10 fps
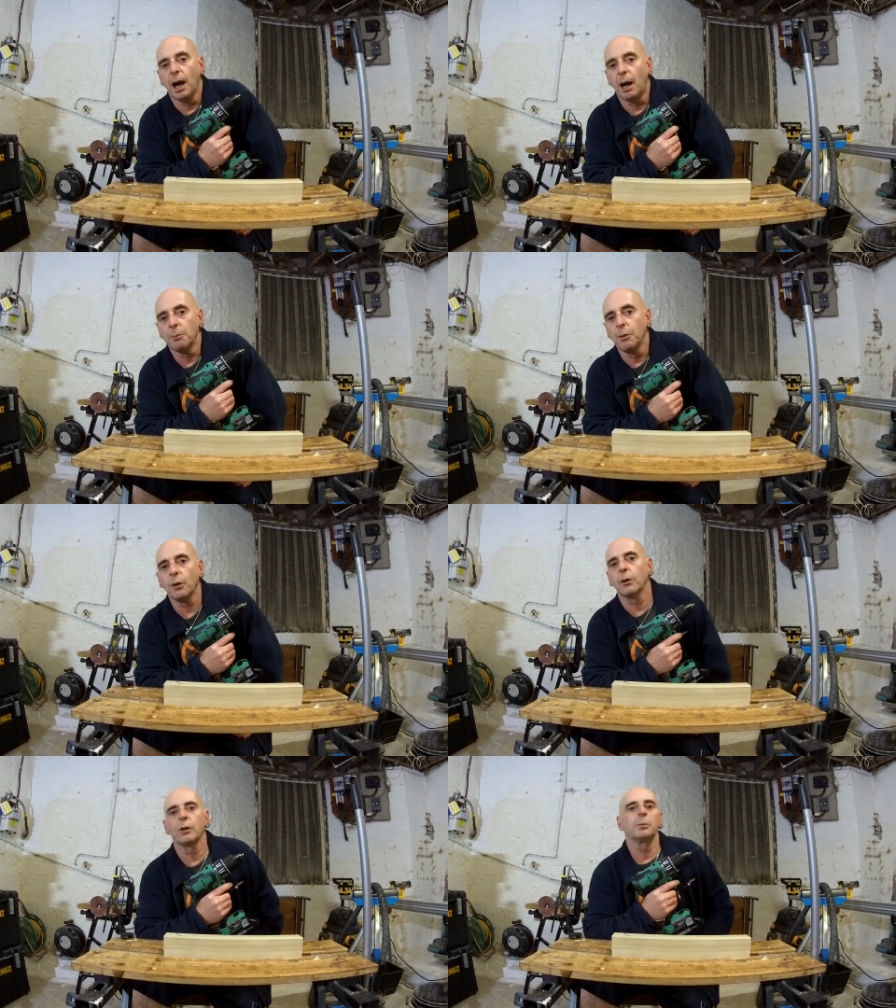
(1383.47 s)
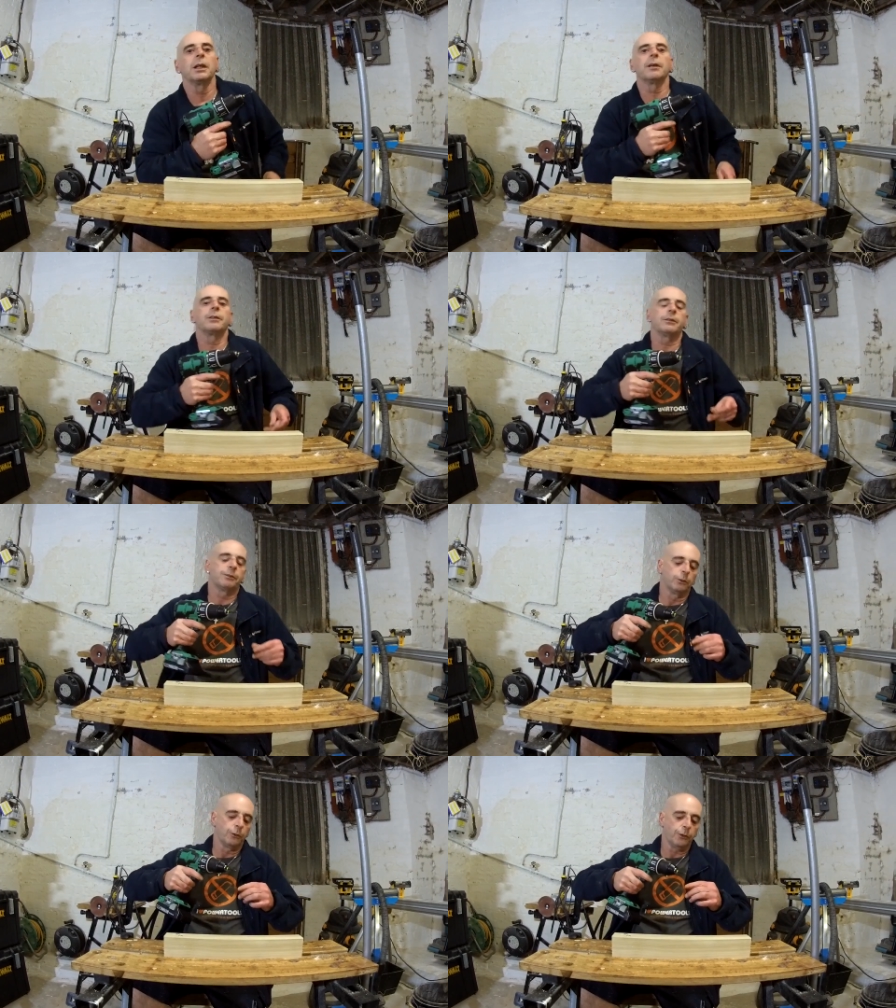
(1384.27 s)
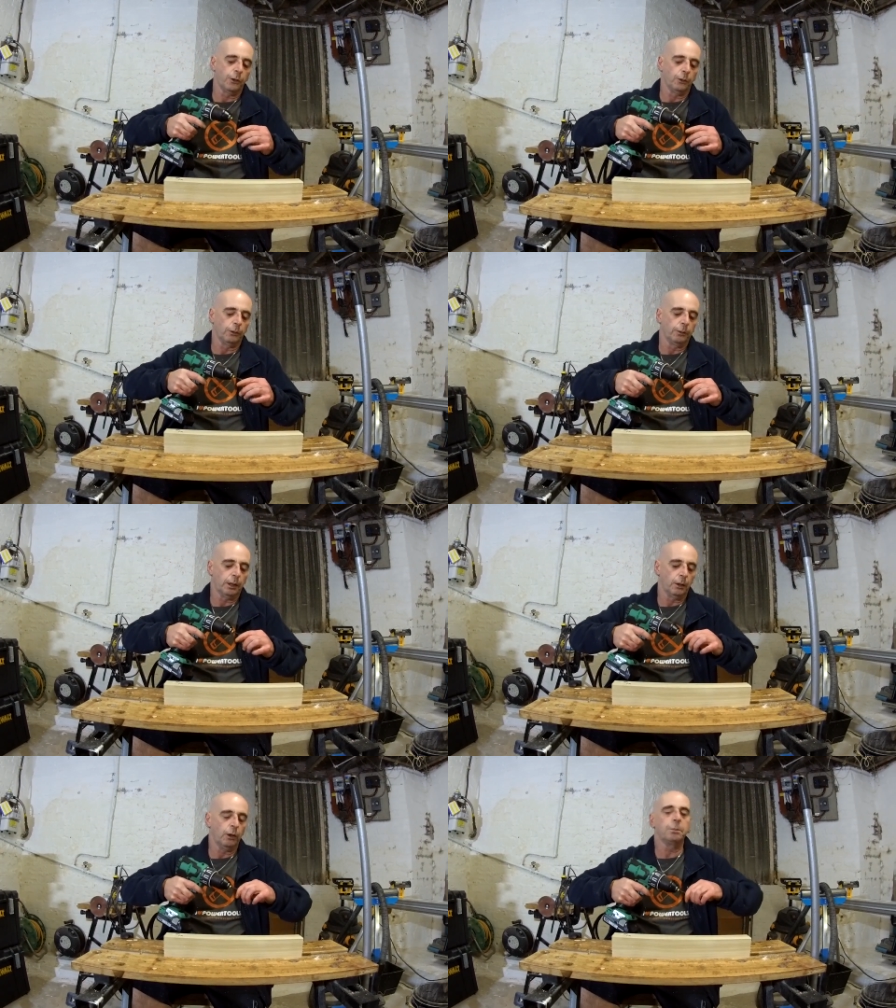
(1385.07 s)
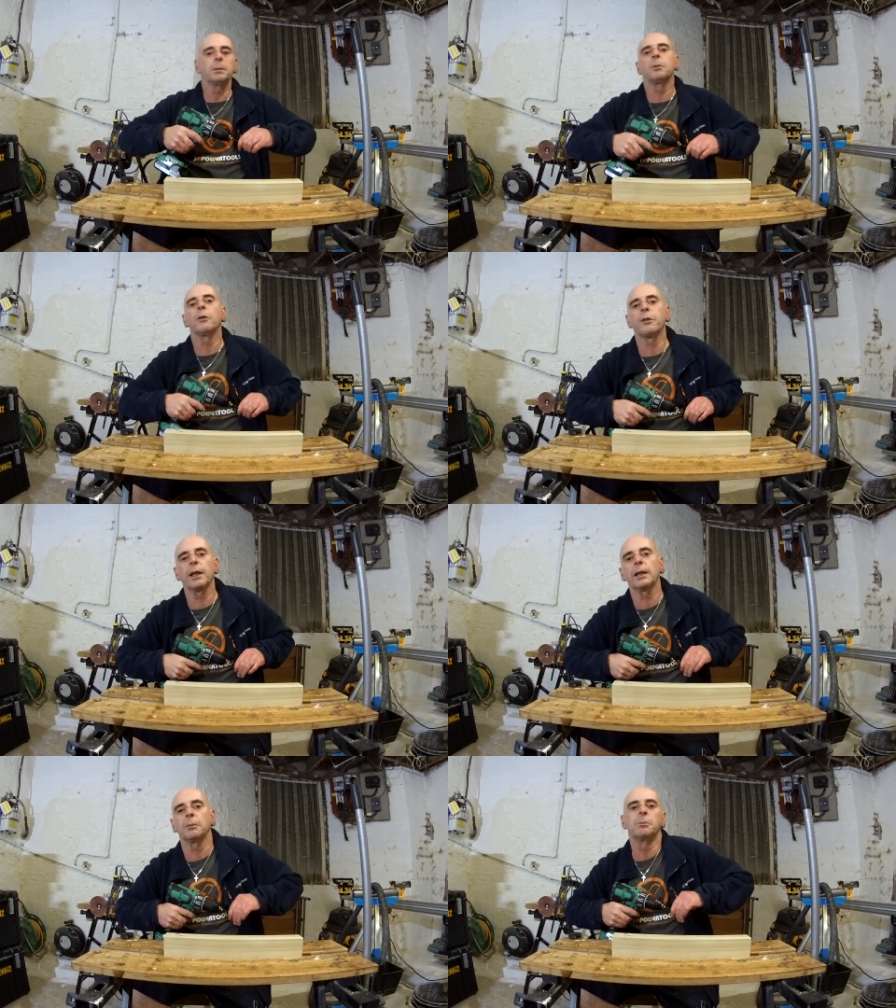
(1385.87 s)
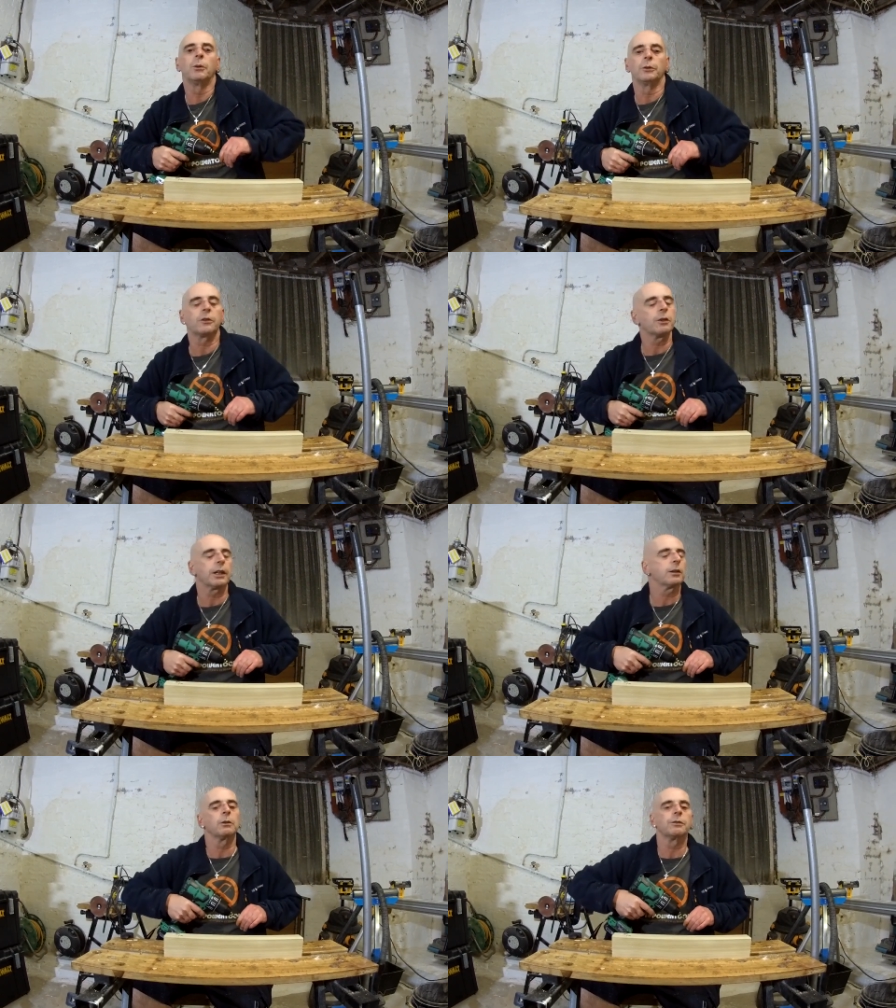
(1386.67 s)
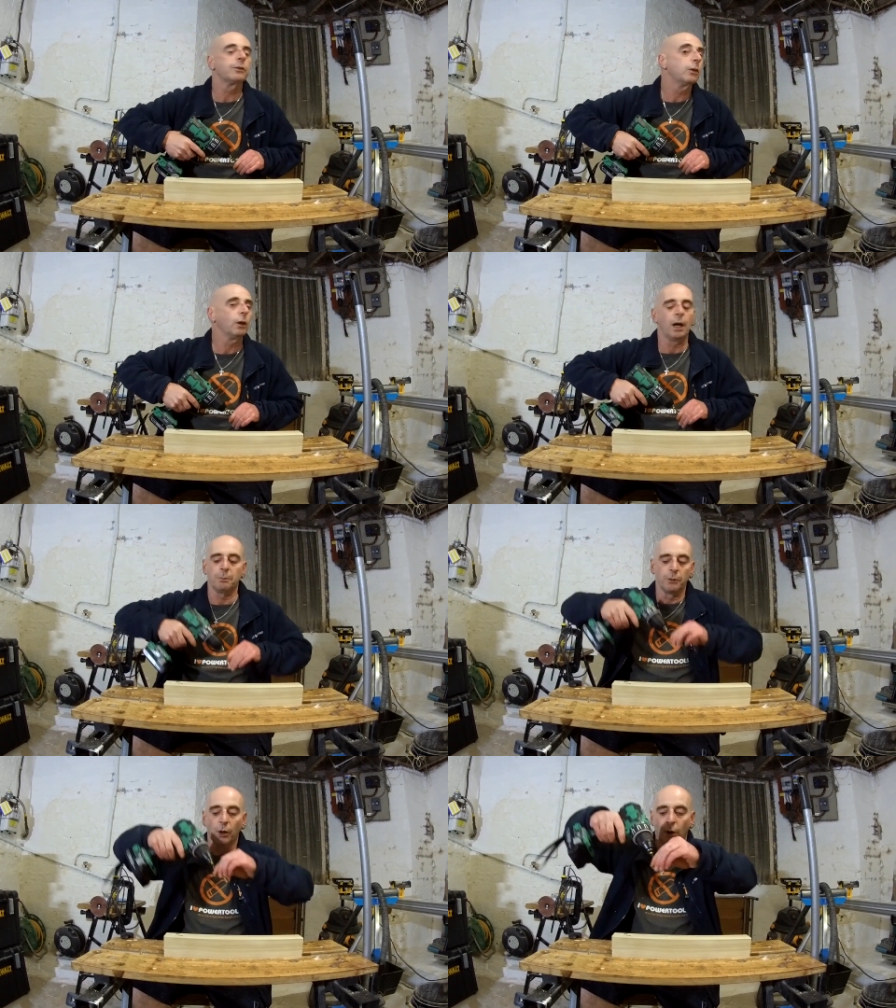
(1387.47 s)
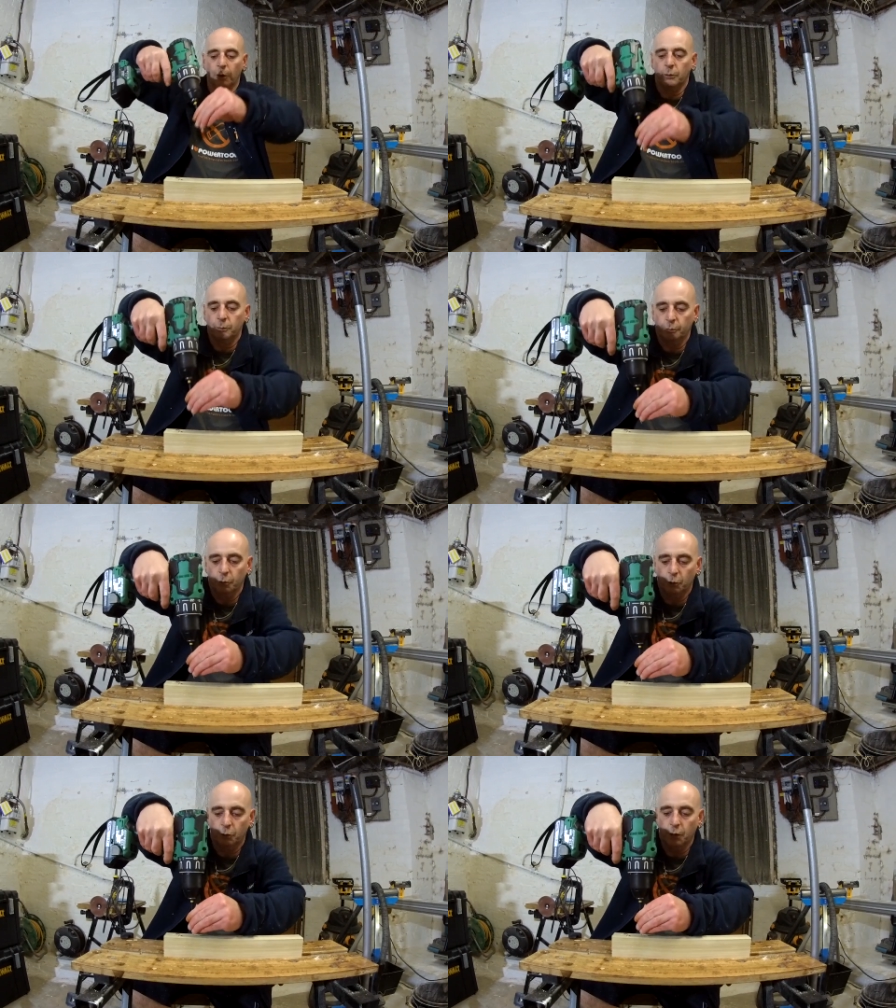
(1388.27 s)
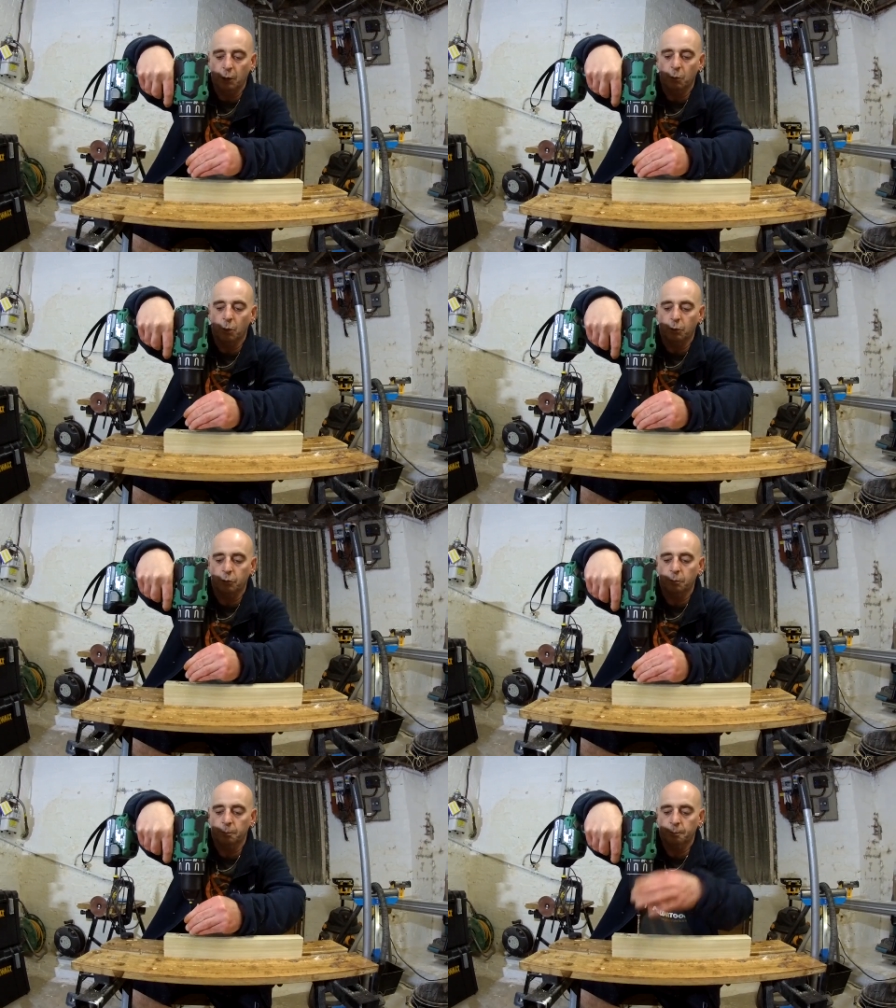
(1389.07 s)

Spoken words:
I'm not going to be giving it full throttle. A lot of people think I'm pulling the trigger on full. I'm not. Try and watch.